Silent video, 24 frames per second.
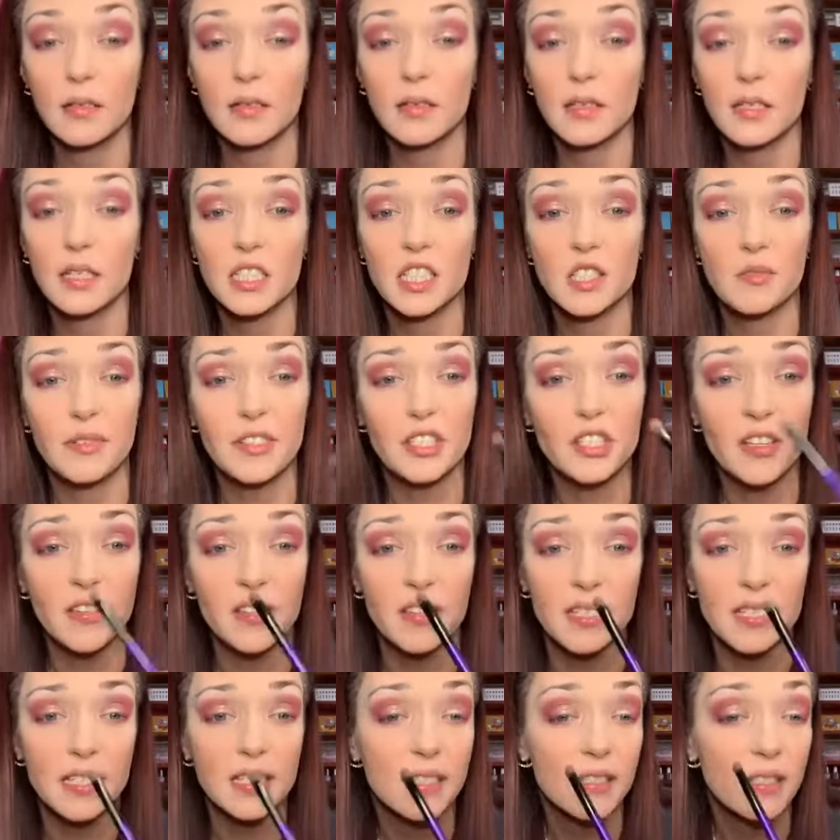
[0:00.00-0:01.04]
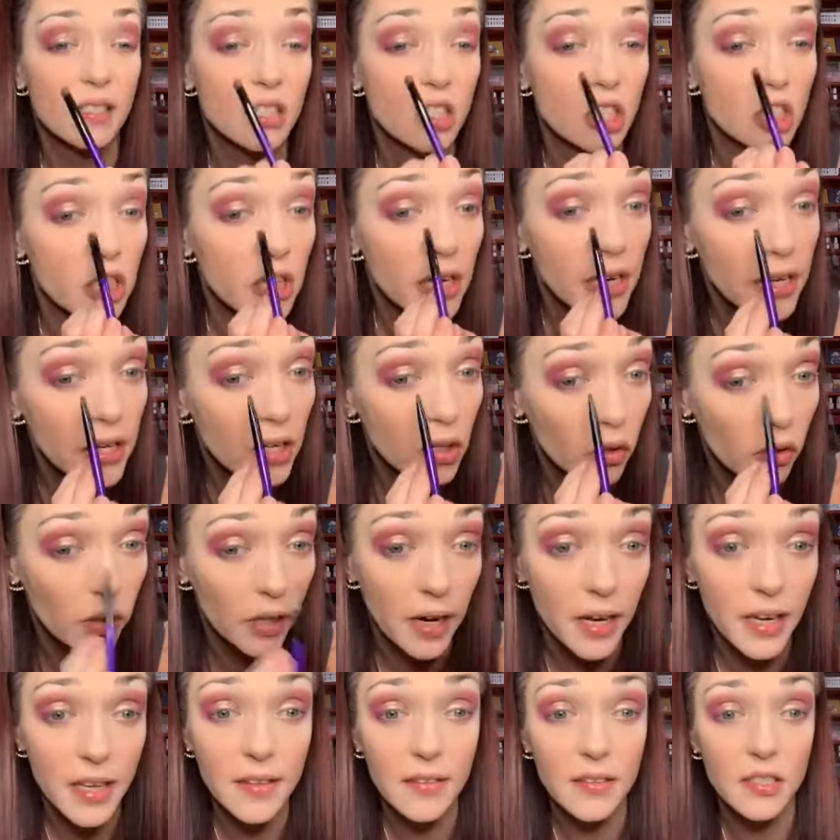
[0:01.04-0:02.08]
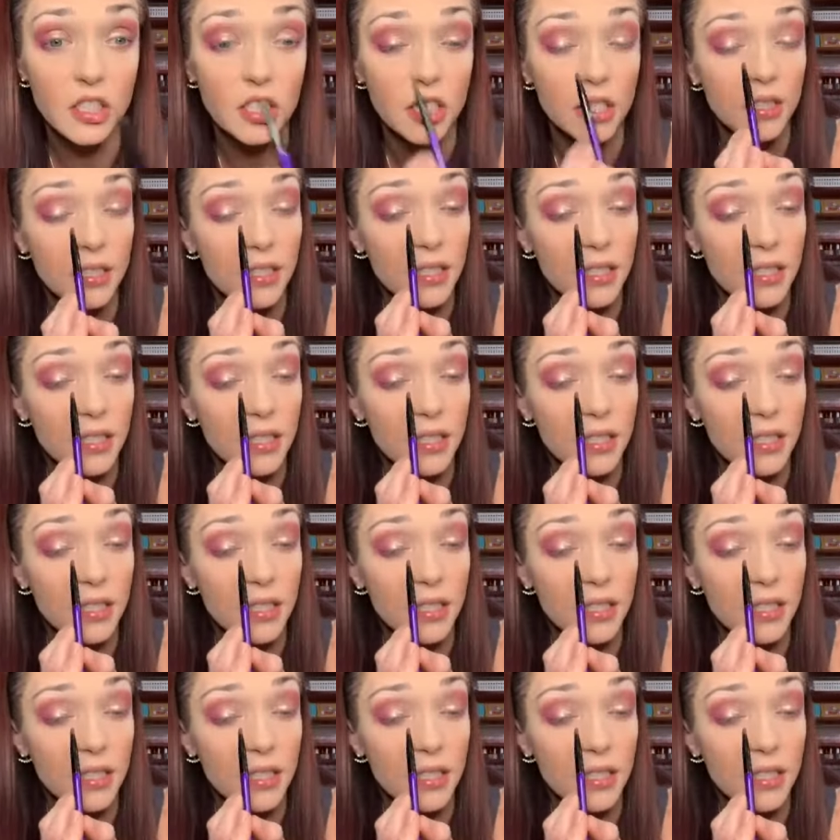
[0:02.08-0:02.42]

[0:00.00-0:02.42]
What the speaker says: especially this lead shade or any of these shades